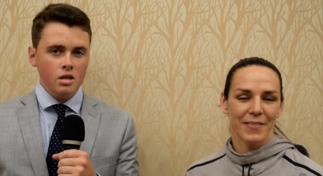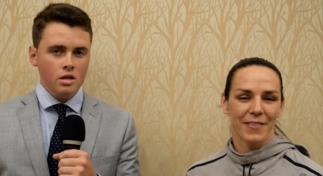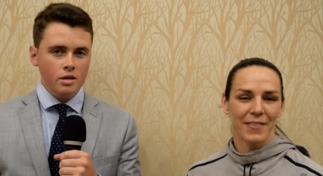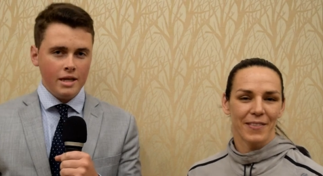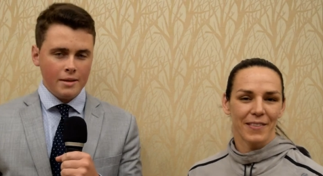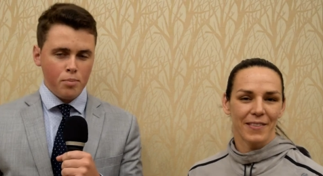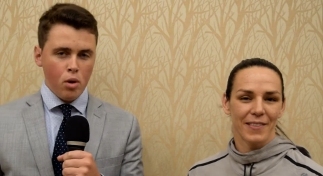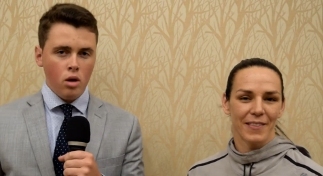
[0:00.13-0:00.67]

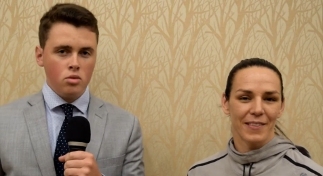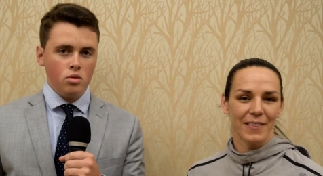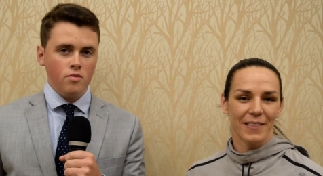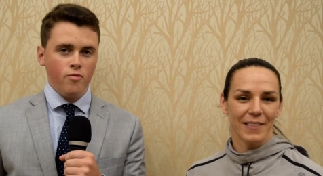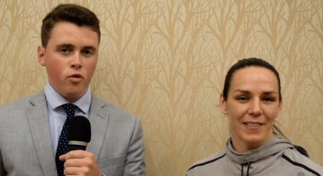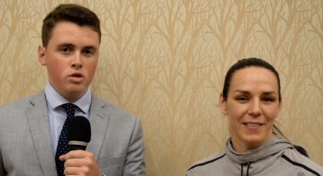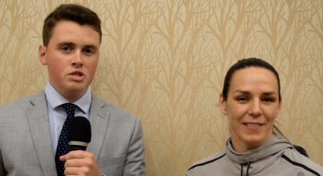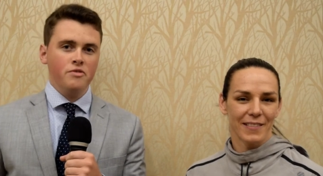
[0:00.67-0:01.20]
Speaker 1: Nick Baldwin
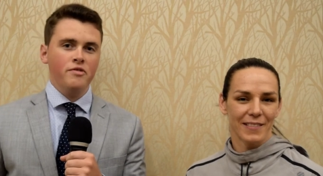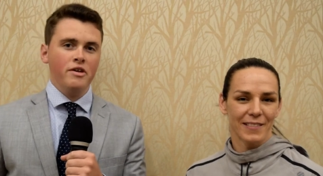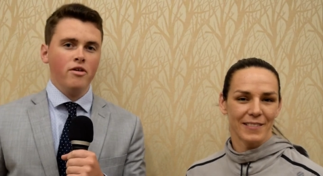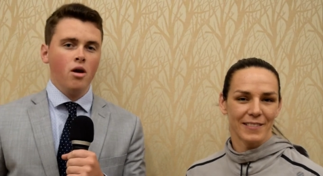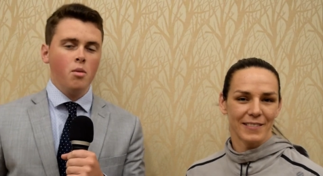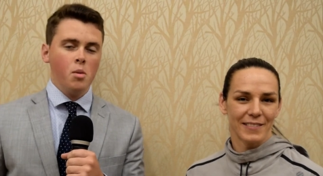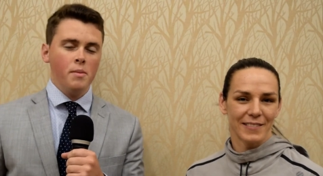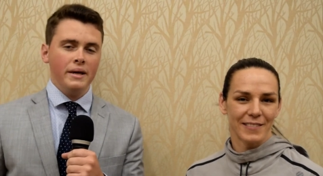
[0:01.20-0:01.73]
for Severe
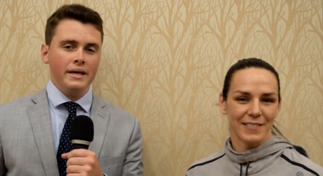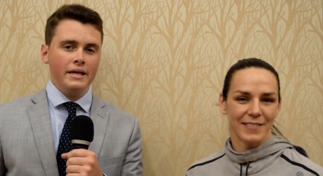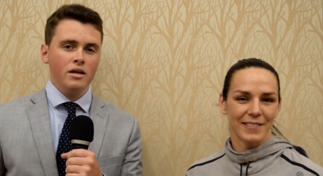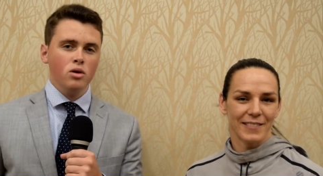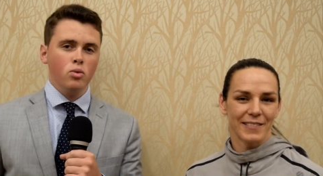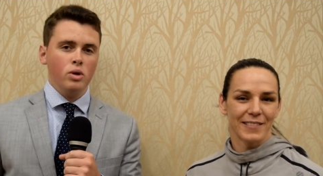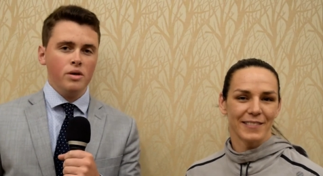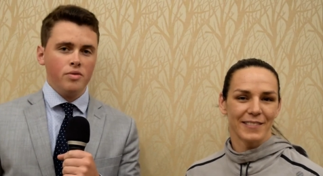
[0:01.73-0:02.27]
MMA here
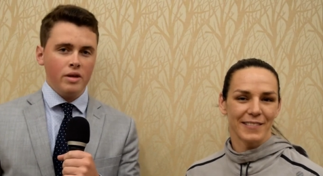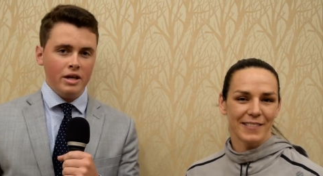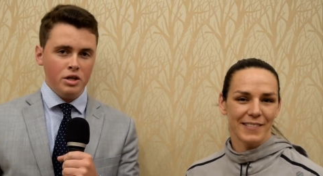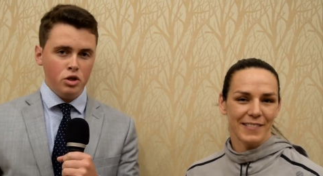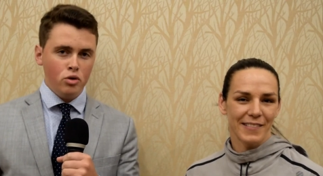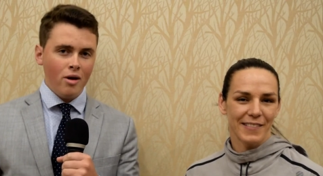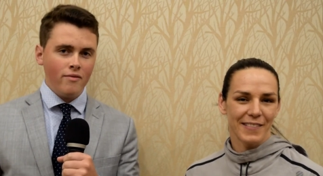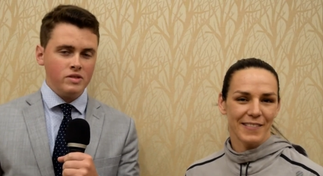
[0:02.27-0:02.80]
with a
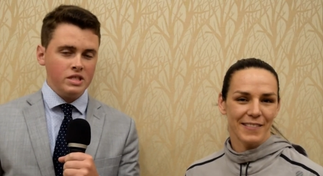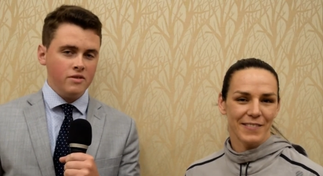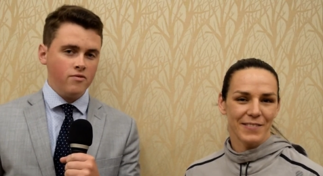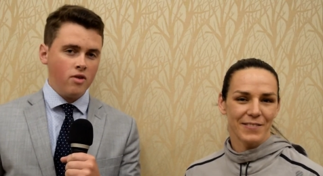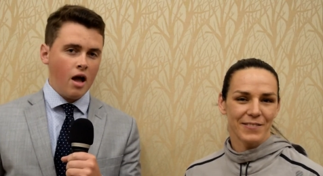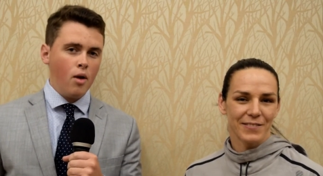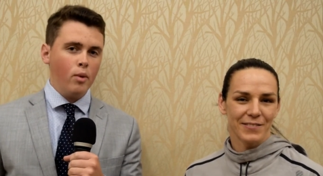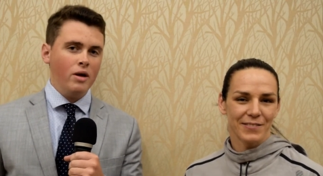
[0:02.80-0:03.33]
UFC
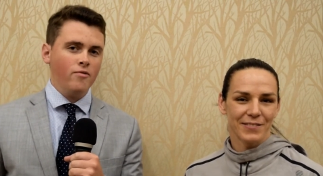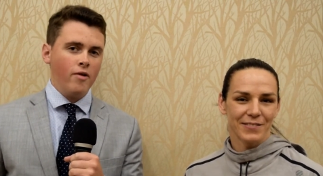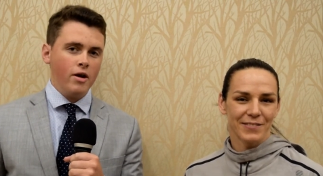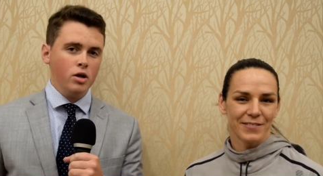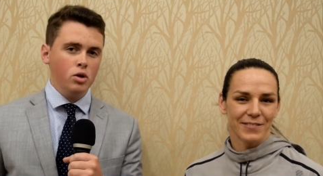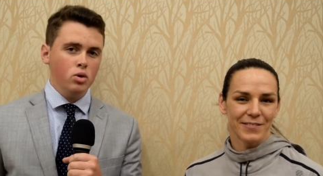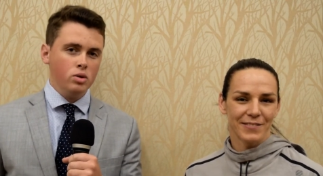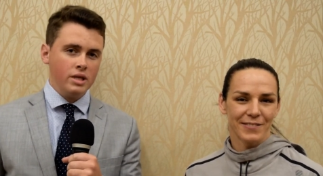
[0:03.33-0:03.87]
flyweight fighter
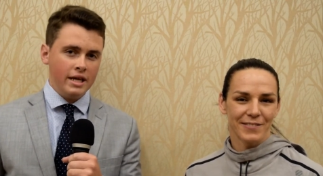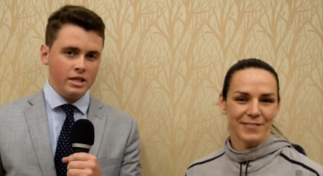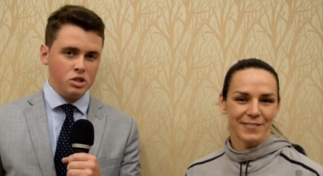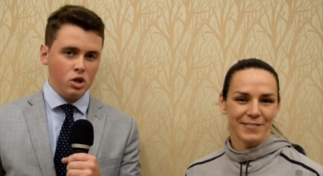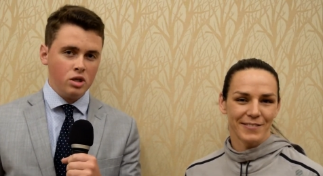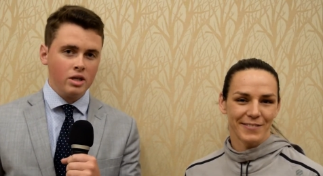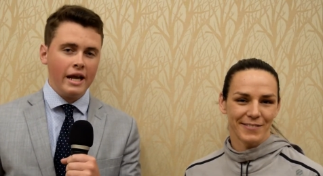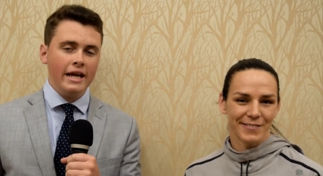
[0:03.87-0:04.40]
who takes on
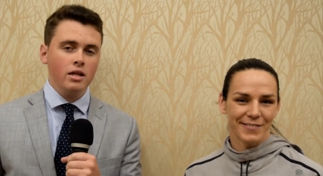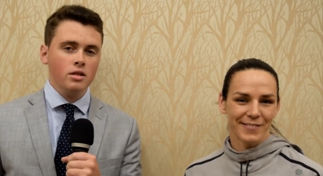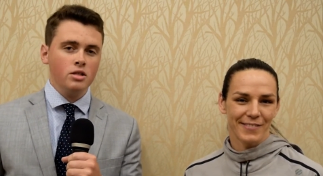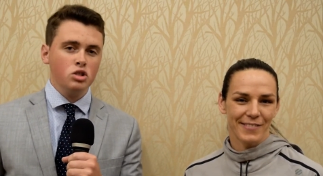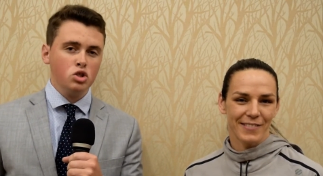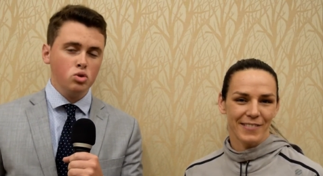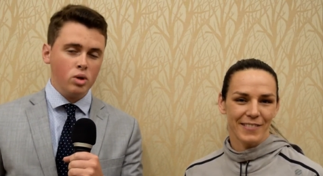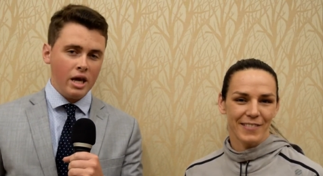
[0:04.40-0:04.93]
Katlyn
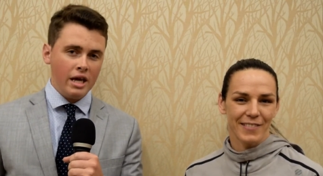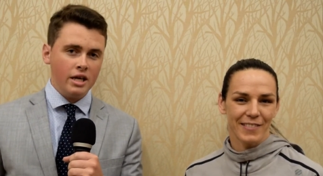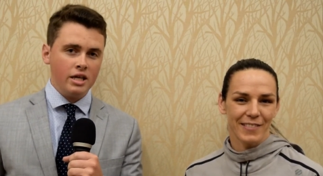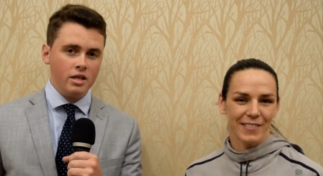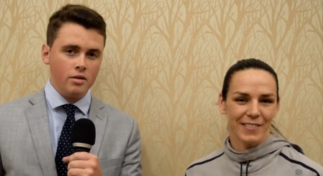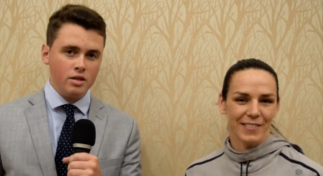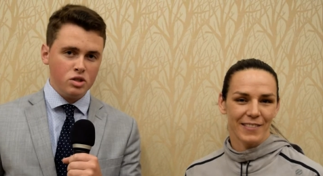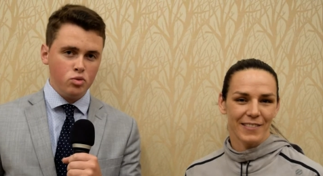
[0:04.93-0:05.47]
Chookagian
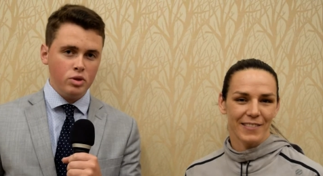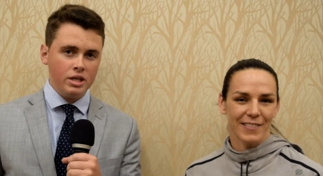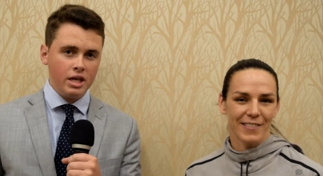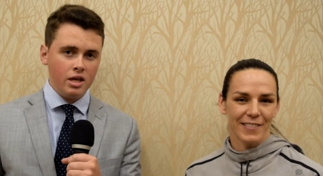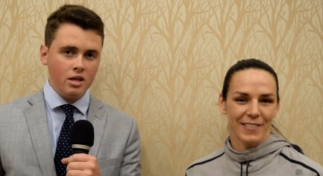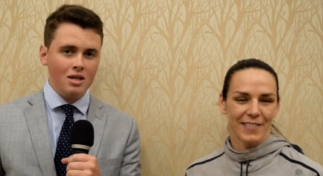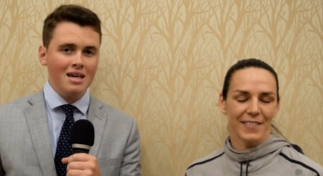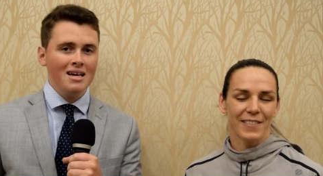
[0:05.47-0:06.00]
this
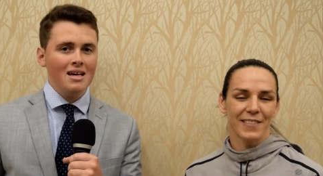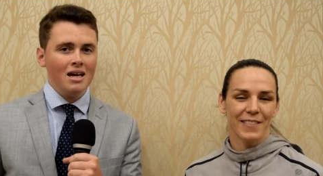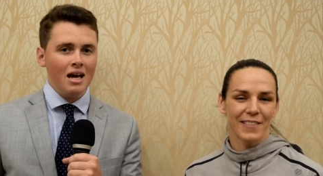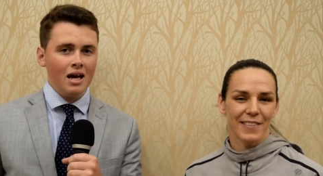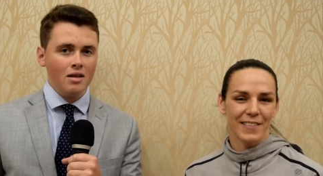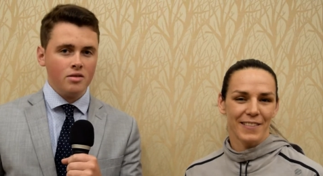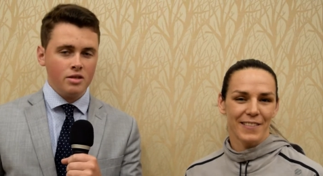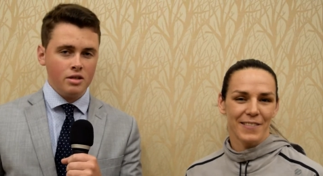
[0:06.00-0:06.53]
weekend at
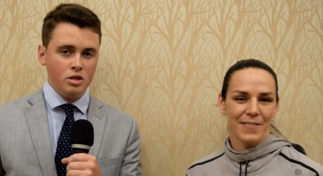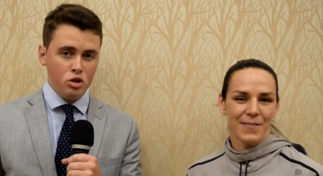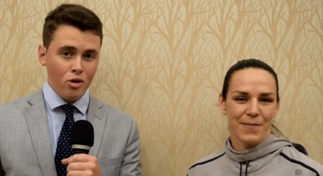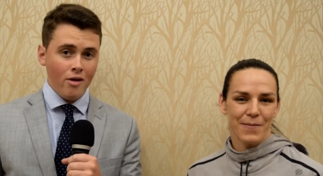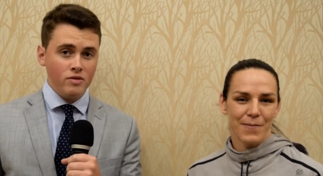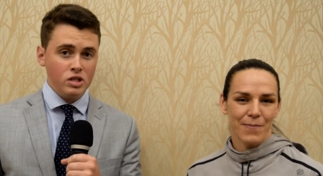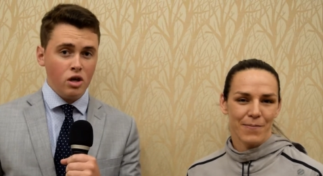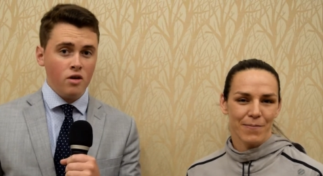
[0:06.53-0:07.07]

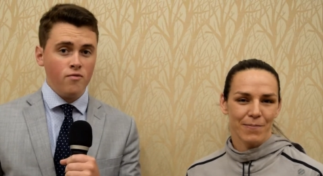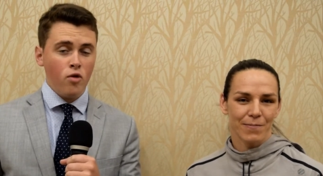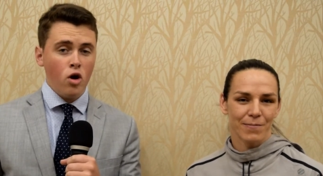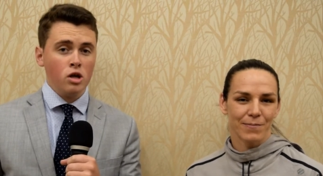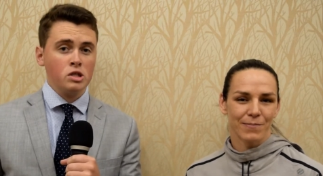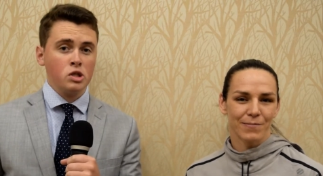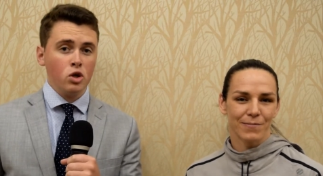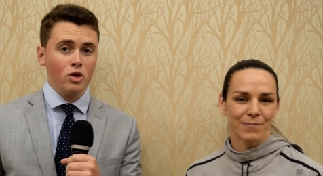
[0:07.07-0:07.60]
UFC on Fox
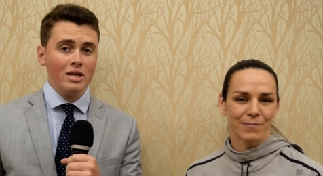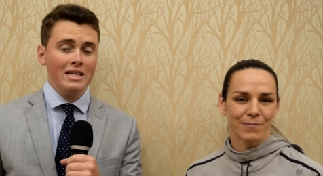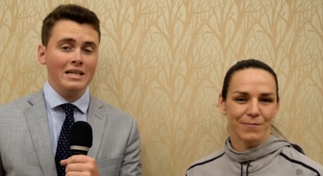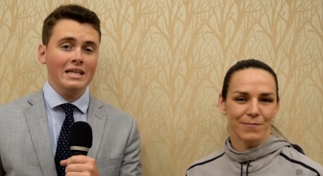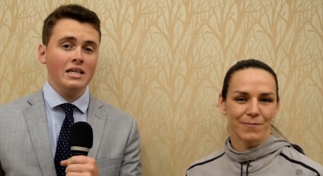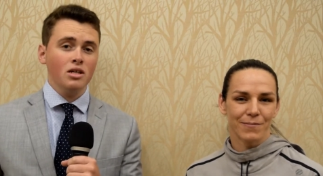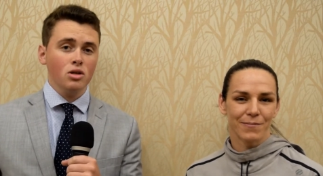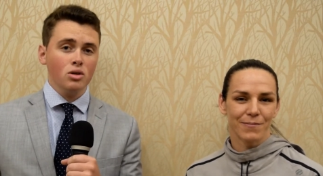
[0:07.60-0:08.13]
30
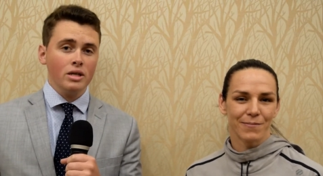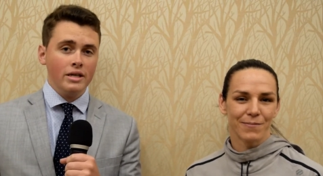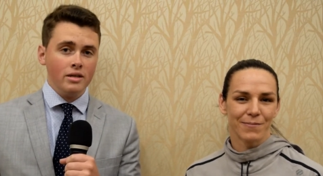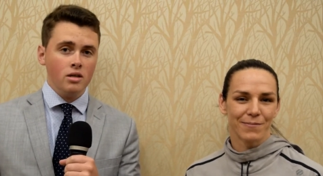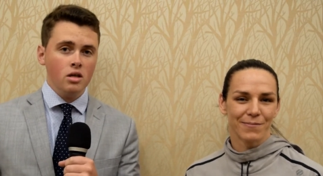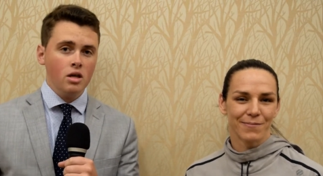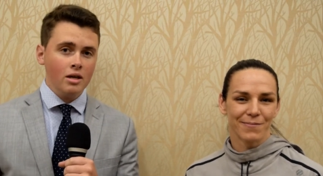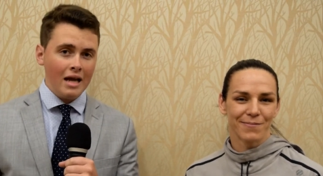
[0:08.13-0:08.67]
here in
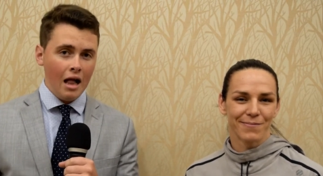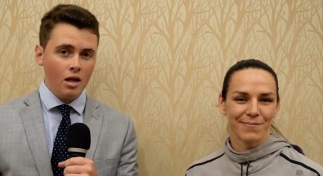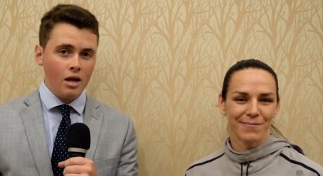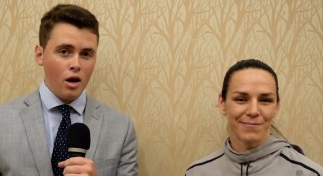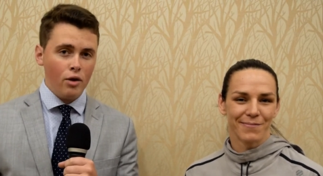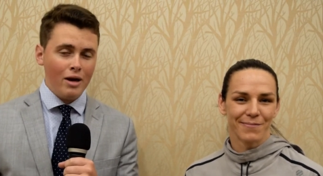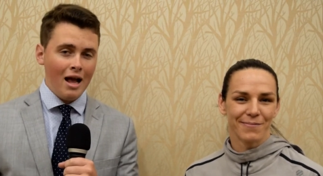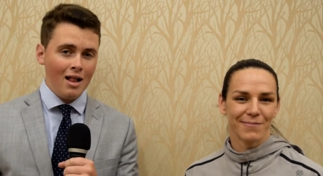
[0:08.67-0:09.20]

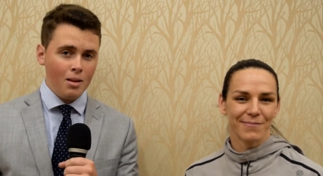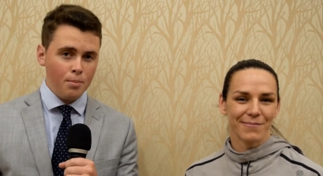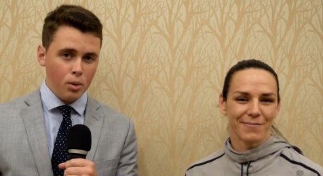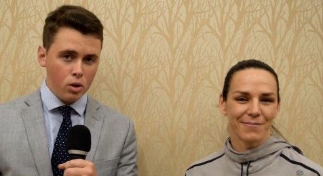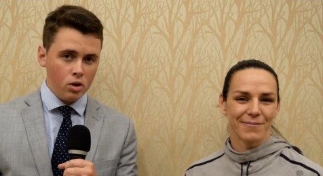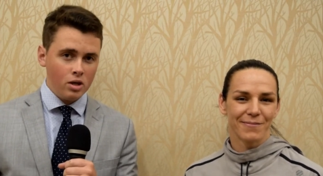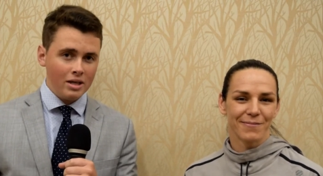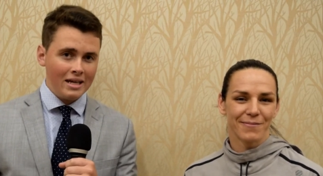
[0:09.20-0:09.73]
Calgary,
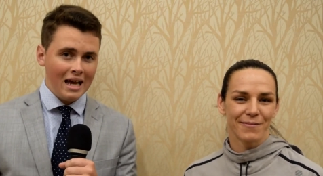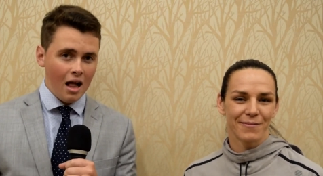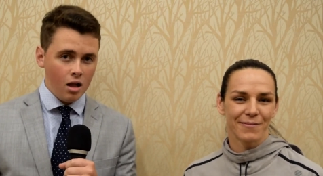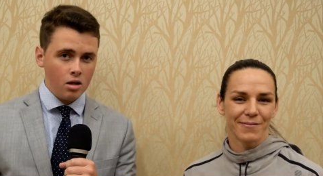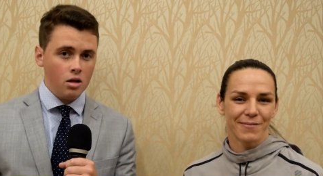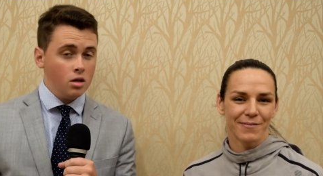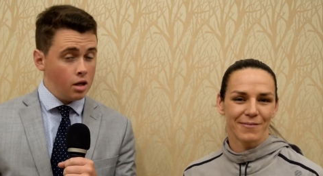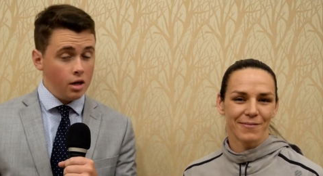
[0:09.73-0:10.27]
Alberta, Cali-
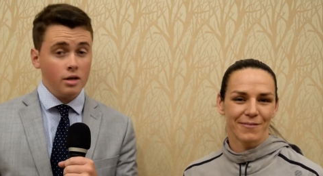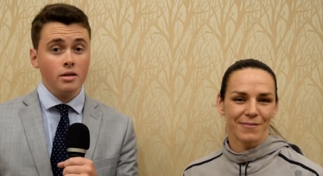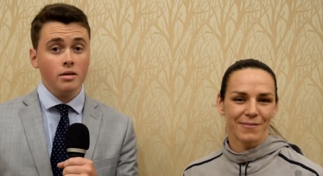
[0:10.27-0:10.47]
uh,